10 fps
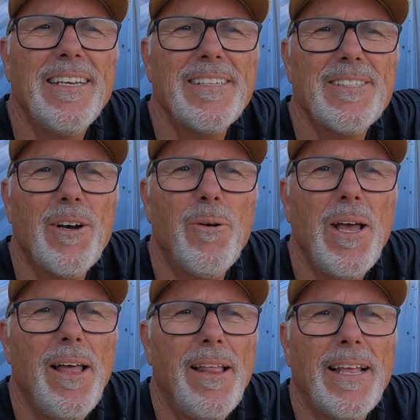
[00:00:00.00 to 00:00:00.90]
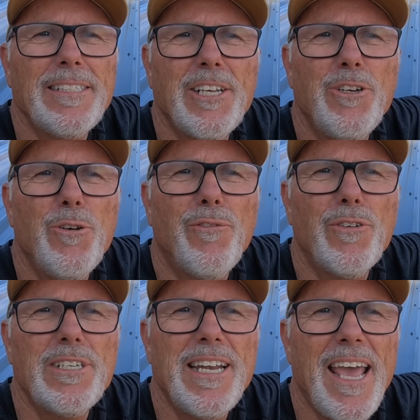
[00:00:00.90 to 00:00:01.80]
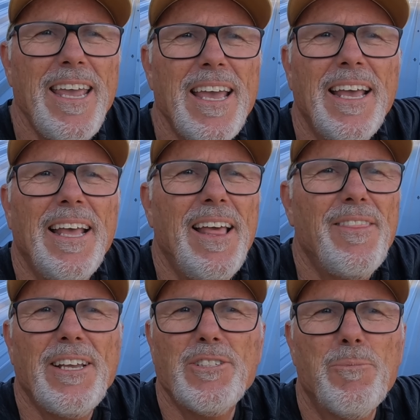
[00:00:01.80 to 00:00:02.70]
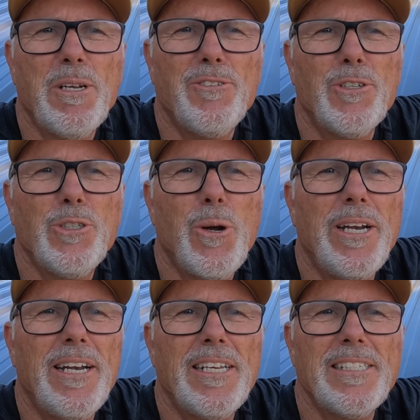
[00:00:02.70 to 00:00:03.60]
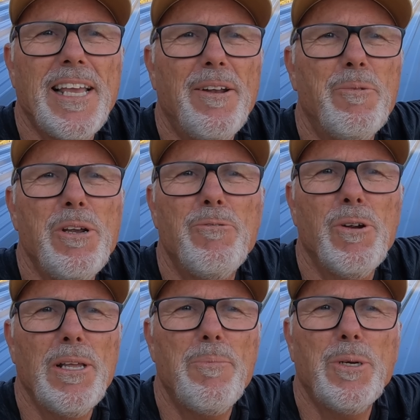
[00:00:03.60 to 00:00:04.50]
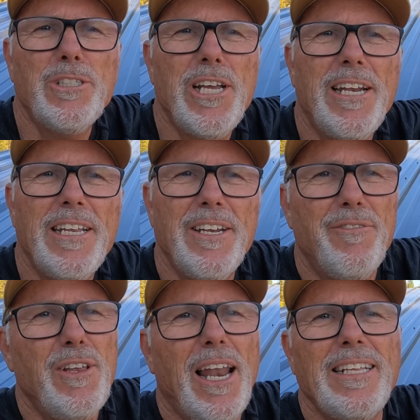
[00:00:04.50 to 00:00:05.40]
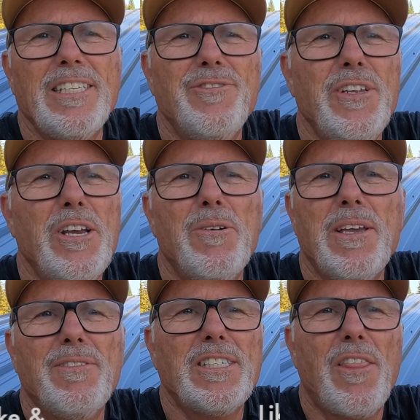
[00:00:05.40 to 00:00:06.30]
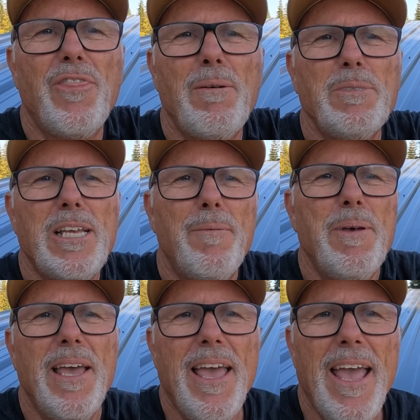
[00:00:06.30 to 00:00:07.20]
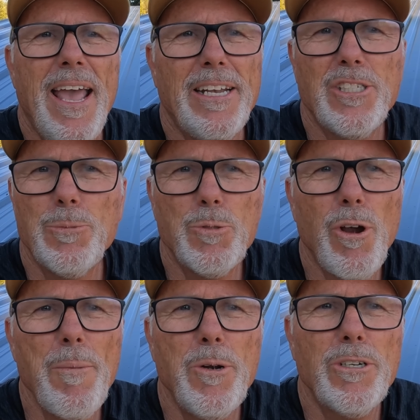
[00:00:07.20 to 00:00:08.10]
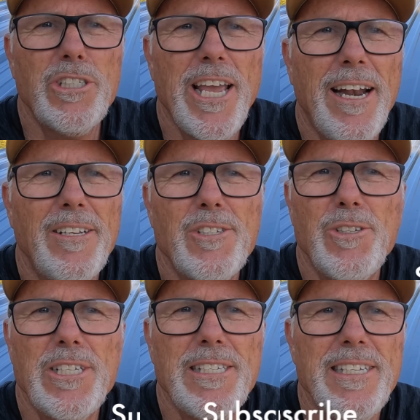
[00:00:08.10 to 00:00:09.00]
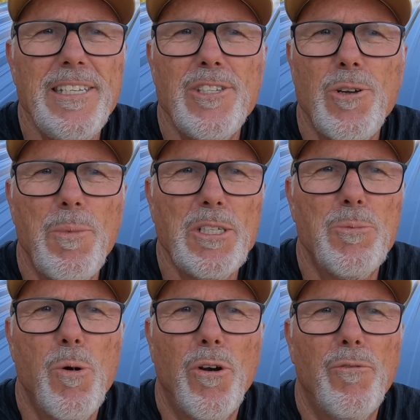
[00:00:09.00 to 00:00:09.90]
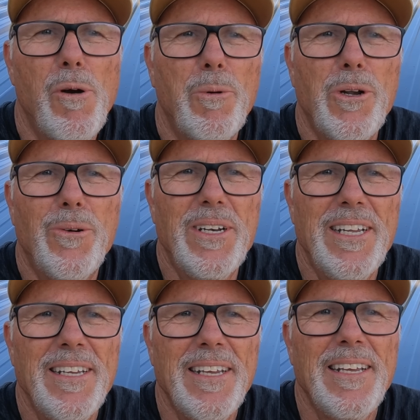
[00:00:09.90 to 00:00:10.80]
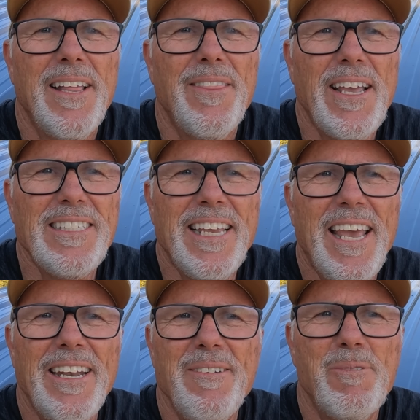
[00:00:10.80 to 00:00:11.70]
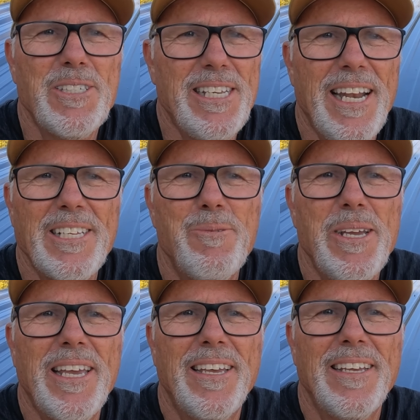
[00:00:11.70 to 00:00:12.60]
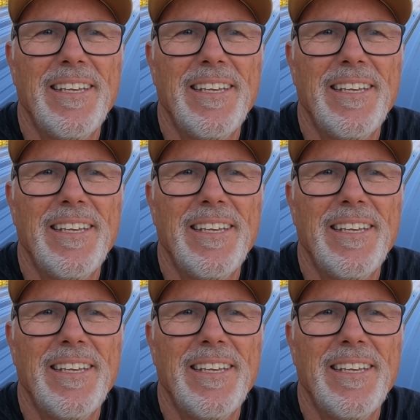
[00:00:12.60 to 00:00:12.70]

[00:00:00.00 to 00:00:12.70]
So that's going to do it for today. Thanks so much for joining us, and we'd really appreciate it. If you like this video, give us a thumbs up and subscribe to our channel so you see so much more of what we're doing. Thanks again. We'll see you next week.